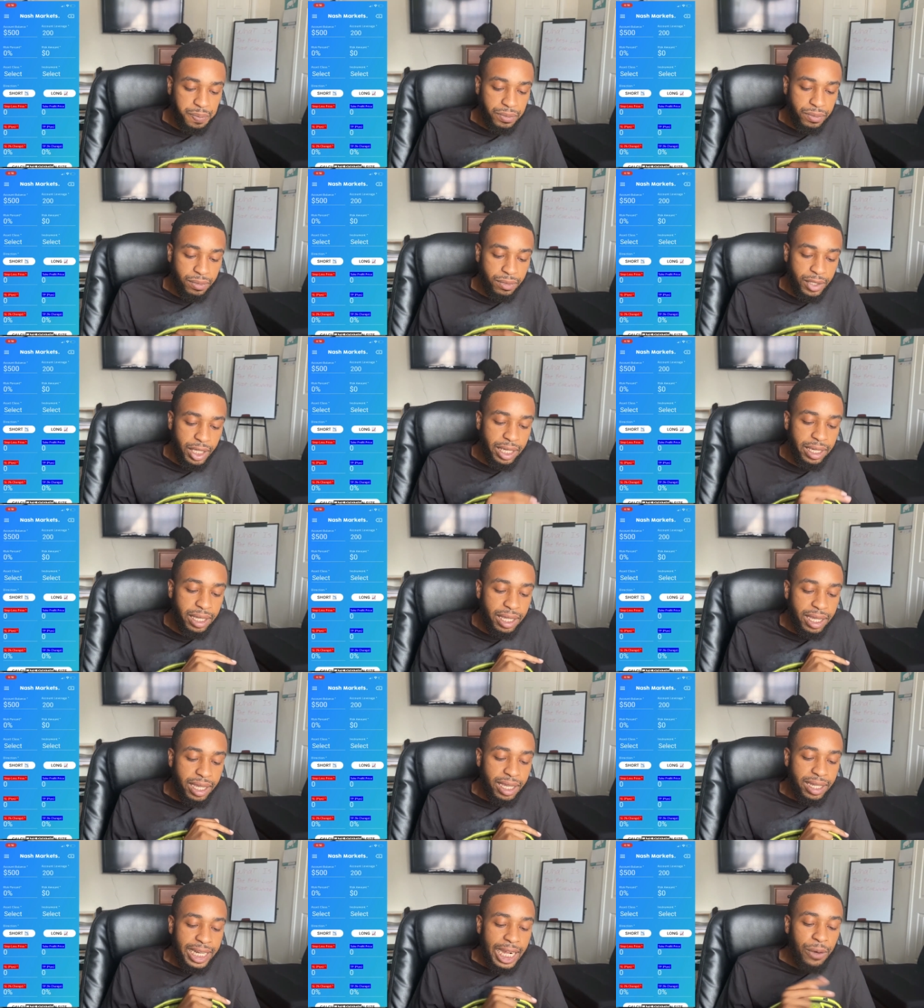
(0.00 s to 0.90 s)
Okay,
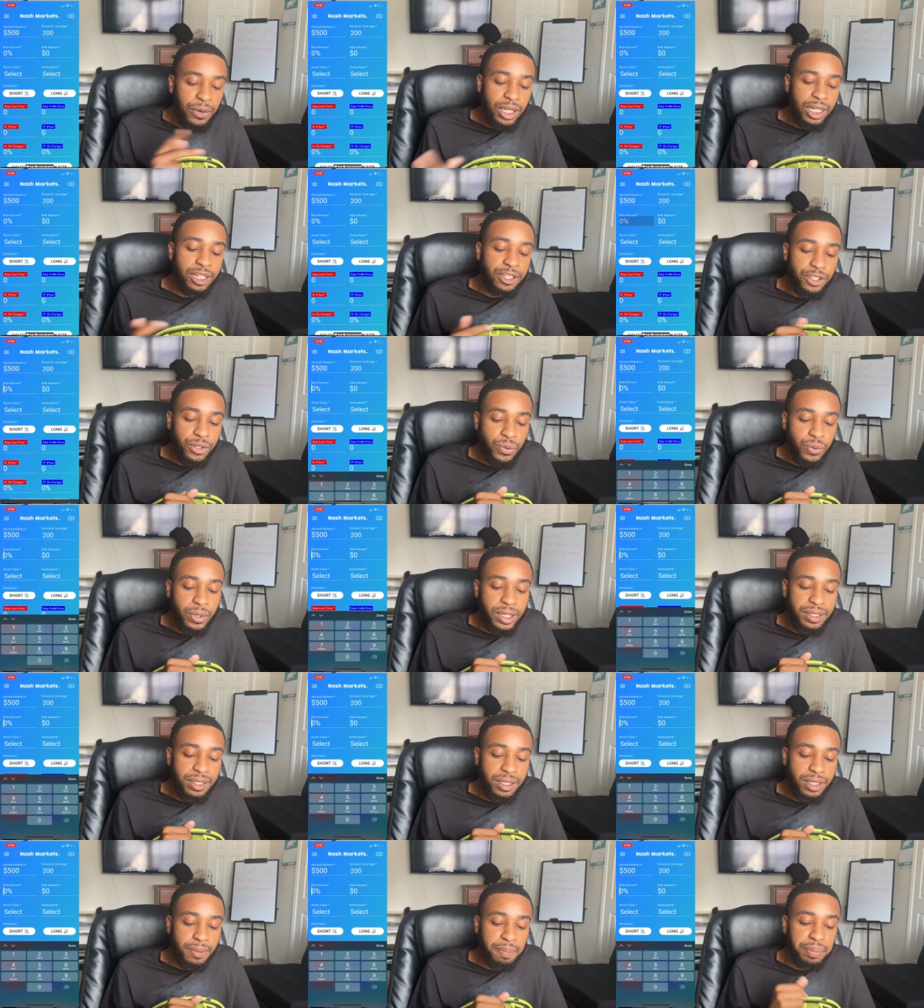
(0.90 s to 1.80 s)
now we're going to do
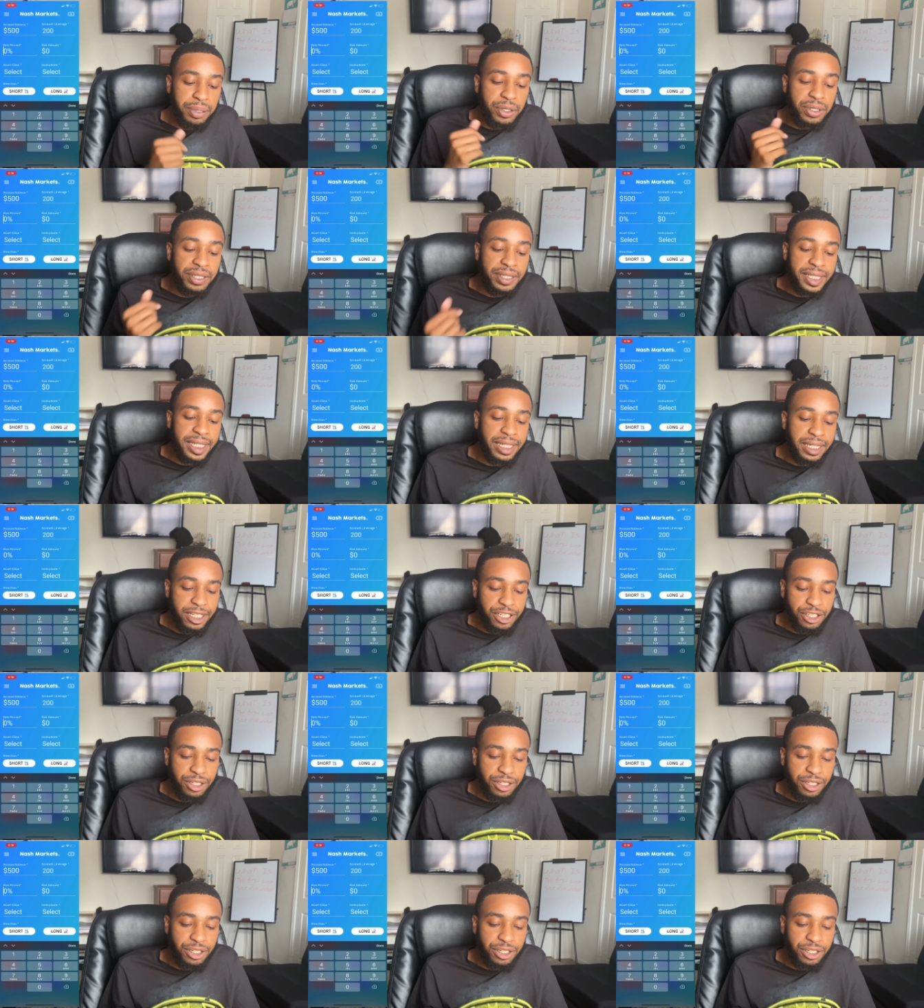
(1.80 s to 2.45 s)
risk percentage.